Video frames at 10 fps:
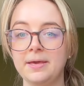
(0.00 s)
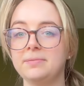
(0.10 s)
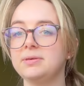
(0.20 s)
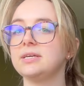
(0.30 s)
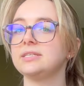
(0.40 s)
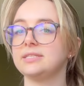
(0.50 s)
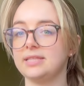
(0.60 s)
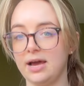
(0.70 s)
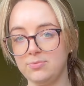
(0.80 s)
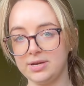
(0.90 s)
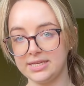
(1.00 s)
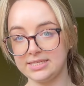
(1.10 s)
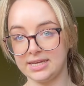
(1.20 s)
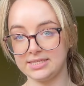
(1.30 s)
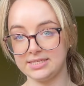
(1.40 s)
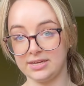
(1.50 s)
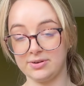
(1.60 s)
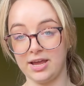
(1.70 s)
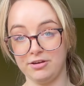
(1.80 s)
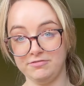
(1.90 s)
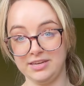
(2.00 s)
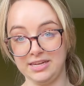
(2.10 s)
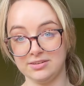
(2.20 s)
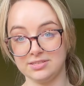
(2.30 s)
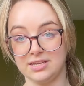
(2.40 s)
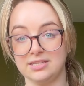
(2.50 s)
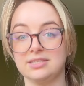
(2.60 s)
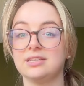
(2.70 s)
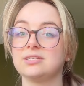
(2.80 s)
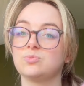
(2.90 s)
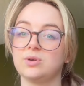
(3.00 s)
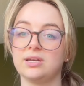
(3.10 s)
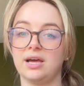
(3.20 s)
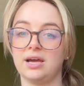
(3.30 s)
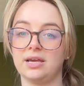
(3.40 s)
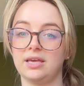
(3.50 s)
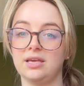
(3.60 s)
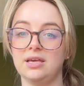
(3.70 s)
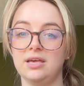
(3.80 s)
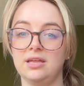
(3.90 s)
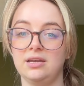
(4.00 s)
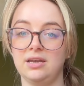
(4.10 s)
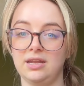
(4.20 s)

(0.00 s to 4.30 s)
because that one I sized down half a needle size. This one I knit